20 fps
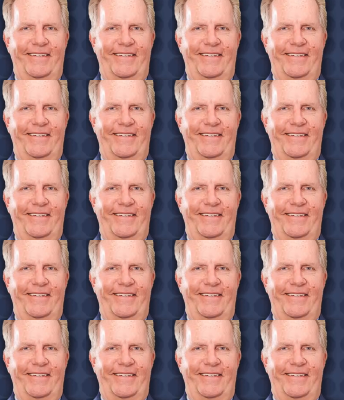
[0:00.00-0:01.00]

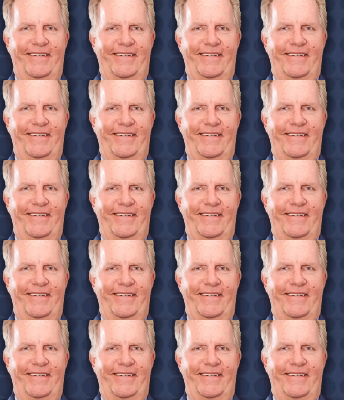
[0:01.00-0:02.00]

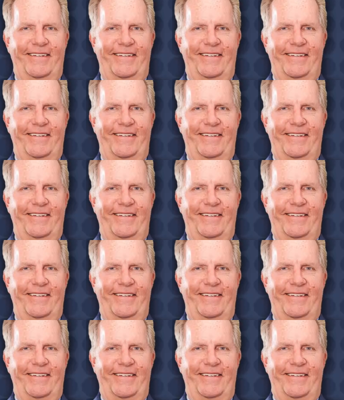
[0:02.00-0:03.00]

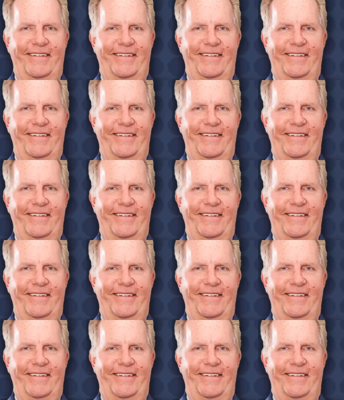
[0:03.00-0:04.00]

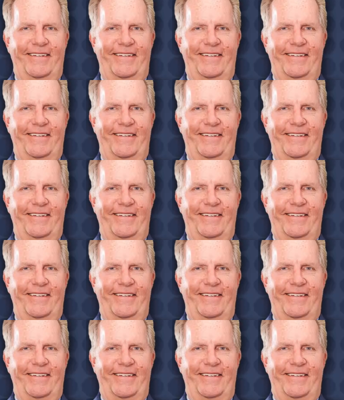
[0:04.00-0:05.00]

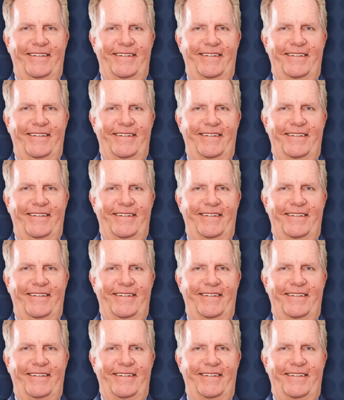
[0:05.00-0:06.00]

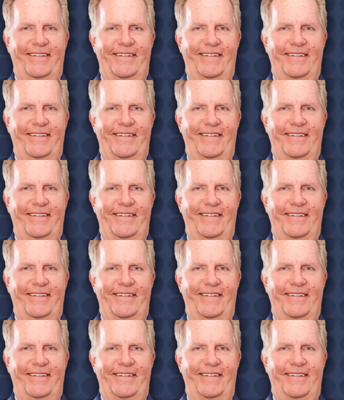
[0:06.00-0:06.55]
This is a still picture; no speech is visible.